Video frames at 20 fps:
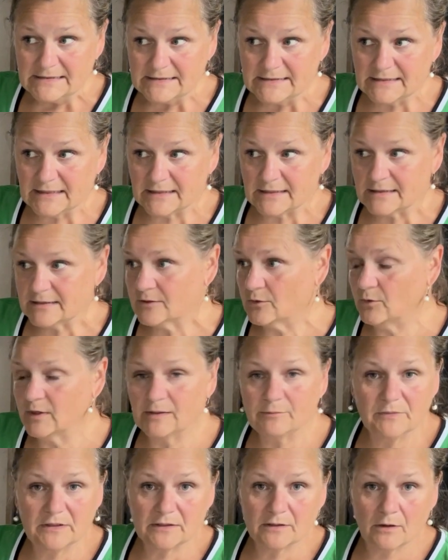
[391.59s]
tick
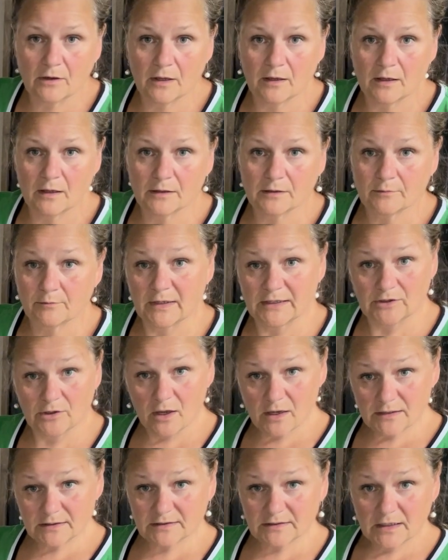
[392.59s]
ointment on my
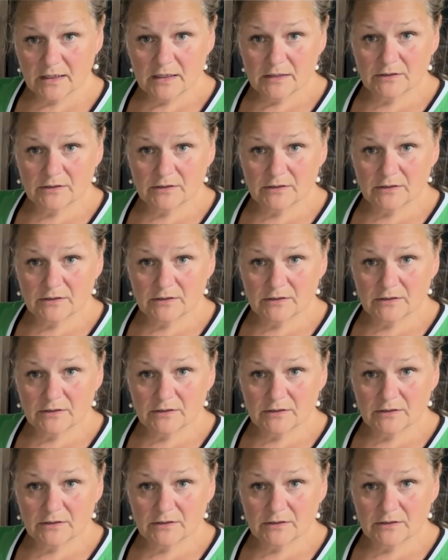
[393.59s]
dogs.